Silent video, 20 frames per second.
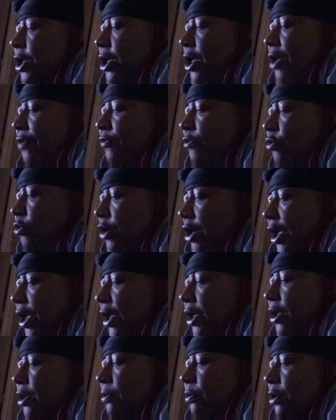If you let
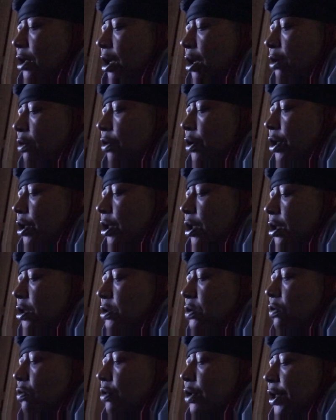him go, he's
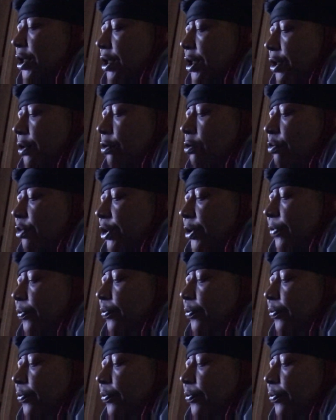going to kill me.